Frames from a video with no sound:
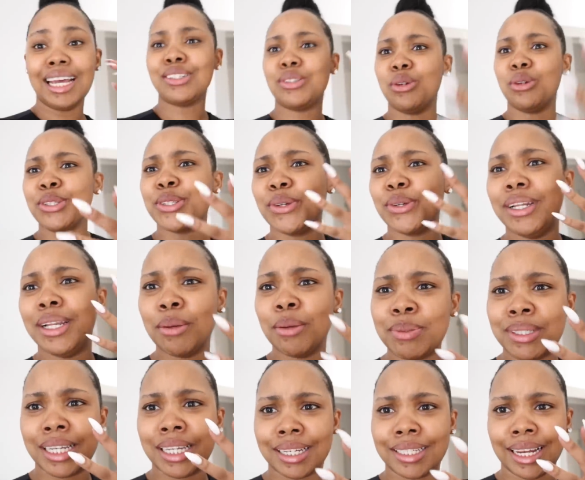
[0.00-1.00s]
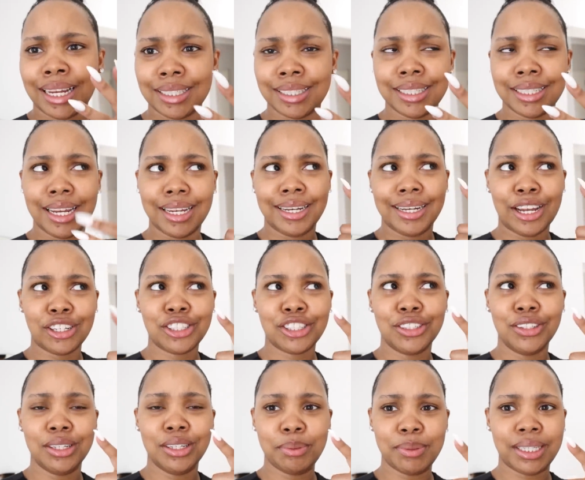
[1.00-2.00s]
It's also Lipstick Day today,
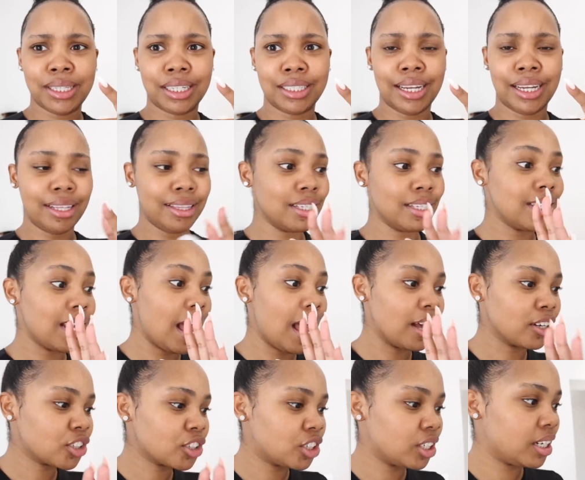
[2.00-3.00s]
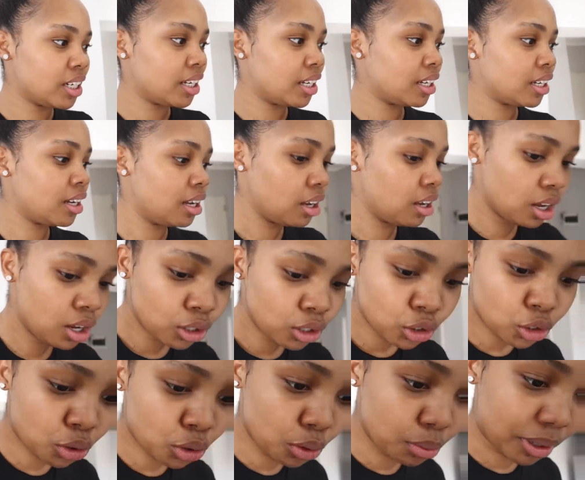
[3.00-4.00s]
National Lipstick Day. There's actually
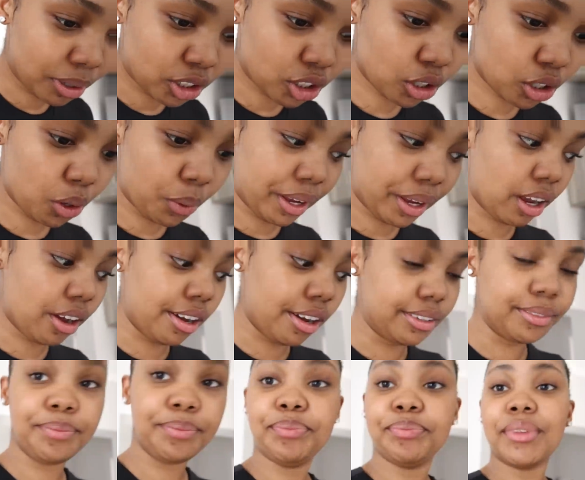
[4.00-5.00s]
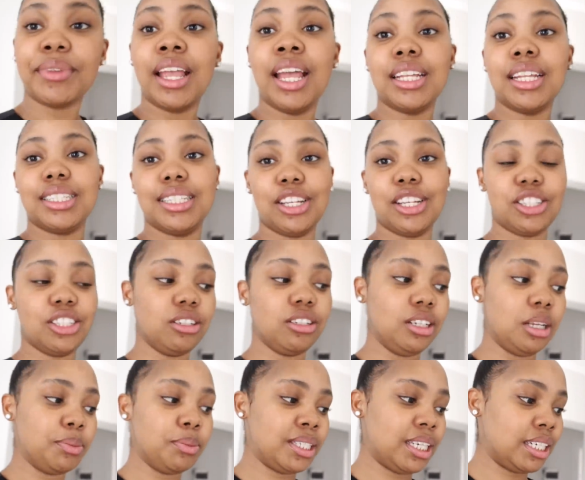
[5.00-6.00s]
too much going on. It's National
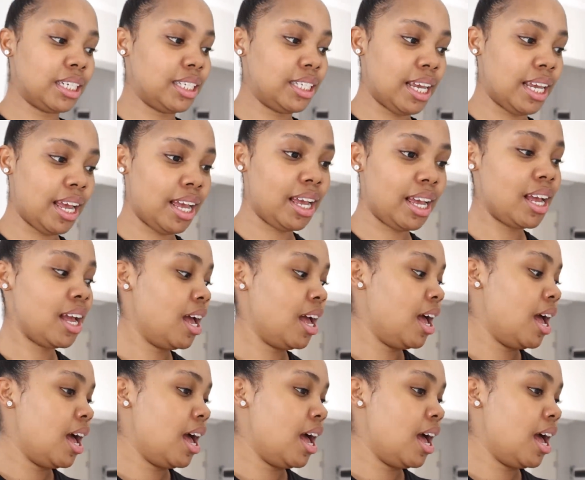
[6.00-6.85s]
Lipstick Day.